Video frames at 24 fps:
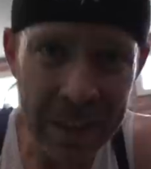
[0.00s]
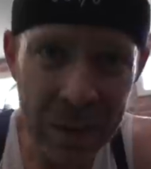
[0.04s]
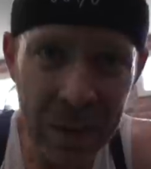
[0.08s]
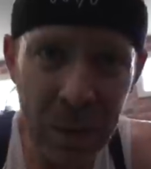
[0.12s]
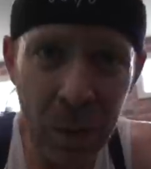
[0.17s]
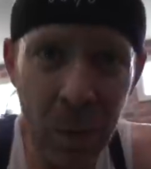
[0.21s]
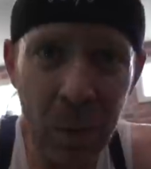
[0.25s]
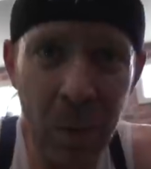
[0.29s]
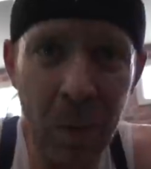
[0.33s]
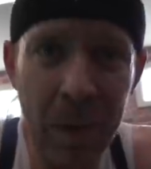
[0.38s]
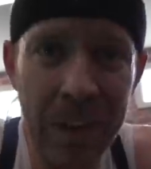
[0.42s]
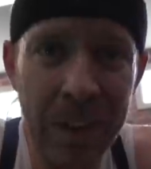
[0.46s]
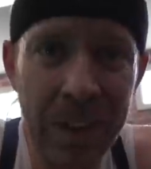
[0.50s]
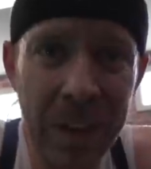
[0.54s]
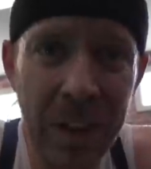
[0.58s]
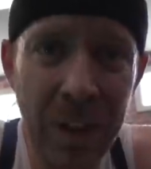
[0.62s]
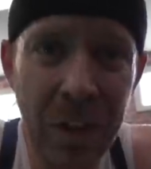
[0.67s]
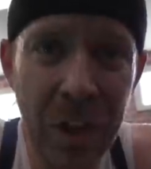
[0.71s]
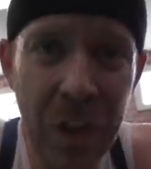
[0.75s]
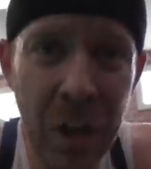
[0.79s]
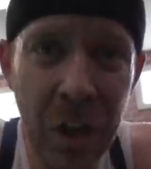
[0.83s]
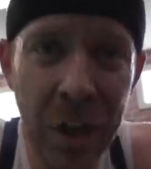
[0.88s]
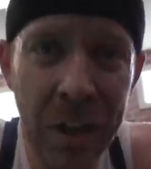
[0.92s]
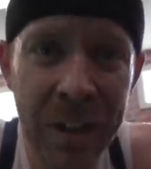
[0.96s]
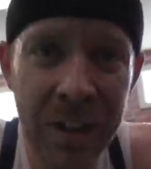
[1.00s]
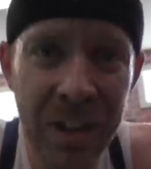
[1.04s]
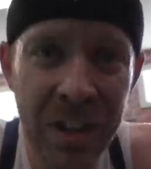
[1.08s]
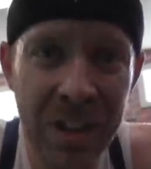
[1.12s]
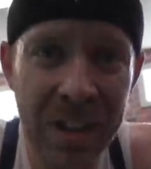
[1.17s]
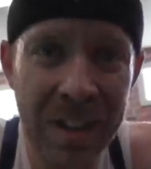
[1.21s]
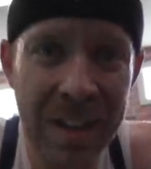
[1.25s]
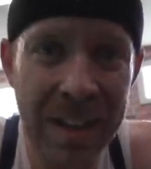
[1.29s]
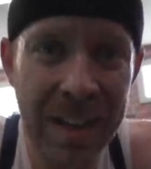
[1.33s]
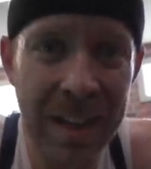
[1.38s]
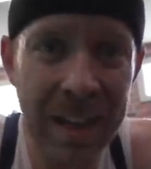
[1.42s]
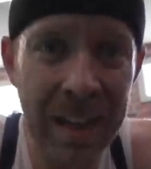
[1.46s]
So while you could
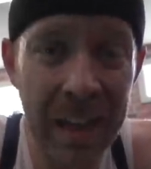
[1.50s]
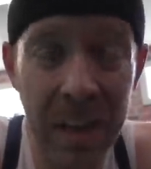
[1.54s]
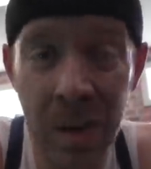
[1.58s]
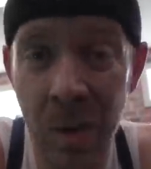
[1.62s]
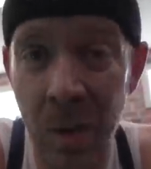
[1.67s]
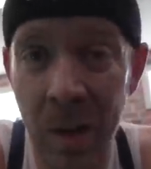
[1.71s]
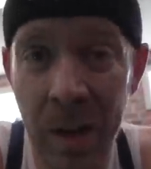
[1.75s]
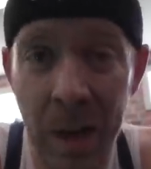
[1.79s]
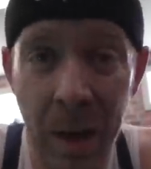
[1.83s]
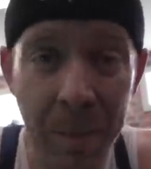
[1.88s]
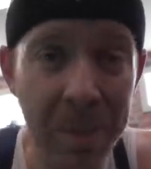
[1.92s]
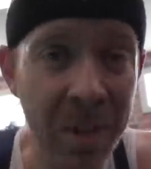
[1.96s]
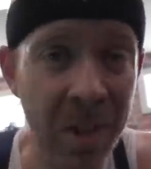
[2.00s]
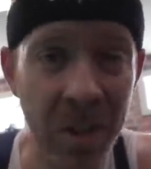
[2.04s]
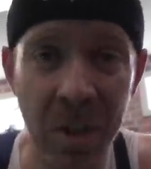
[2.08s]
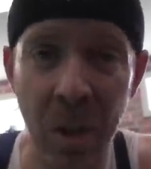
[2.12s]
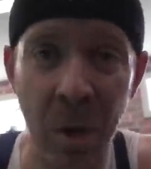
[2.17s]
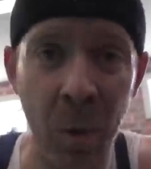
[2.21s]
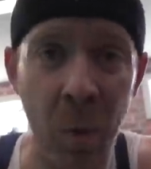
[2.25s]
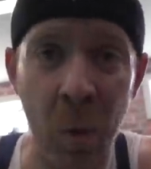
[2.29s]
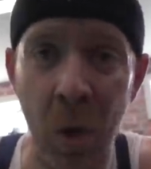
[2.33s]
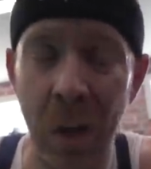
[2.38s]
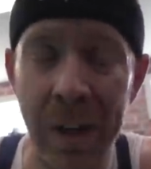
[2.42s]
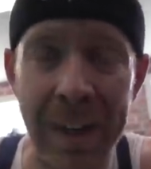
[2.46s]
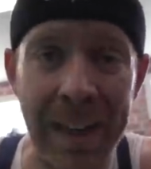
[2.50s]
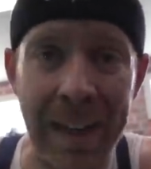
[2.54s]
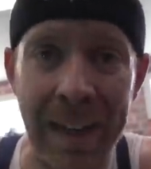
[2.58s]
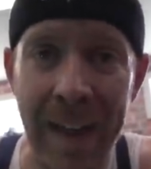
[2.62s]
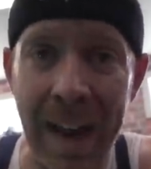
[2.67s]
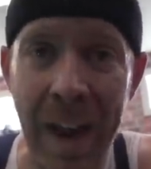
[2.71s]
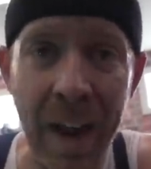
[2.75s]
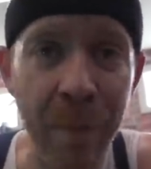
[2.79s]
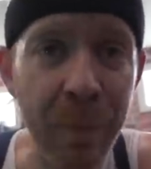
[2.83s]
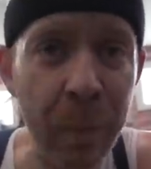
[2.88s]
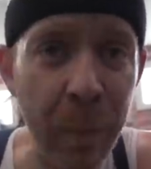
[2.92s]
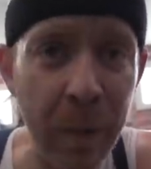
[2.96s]
just say, you know what, I'm just gonna work
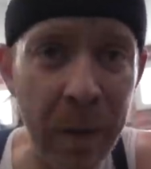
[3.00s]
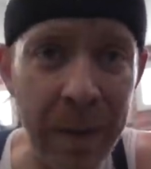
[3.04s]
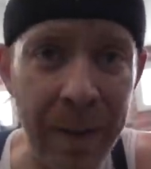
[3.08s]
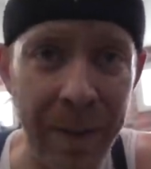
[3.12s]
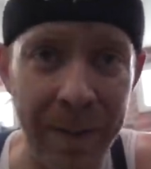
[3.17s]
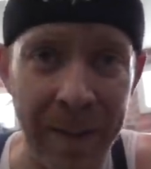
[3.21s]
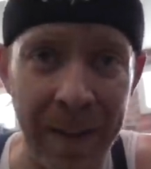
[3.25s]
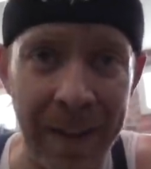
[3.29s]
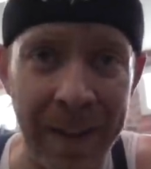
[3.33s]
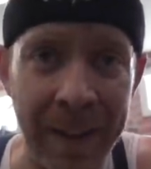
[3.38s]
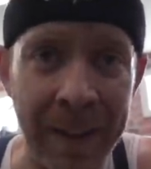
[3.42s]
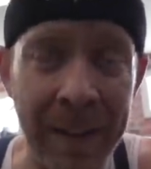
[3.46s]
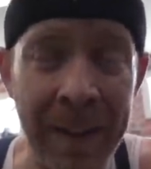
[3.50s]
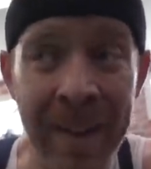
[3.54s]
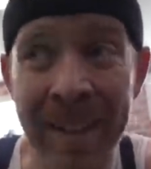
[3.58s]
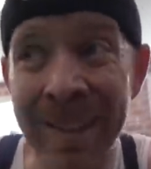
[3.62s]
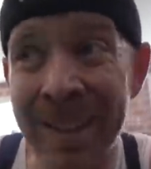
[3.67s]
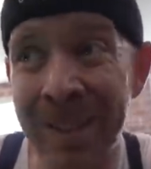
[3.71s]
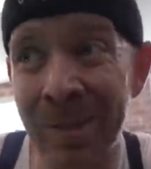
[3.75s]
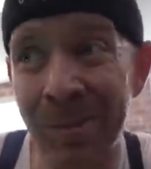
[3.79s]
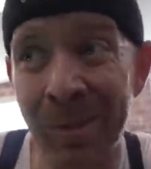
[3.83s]
at everything,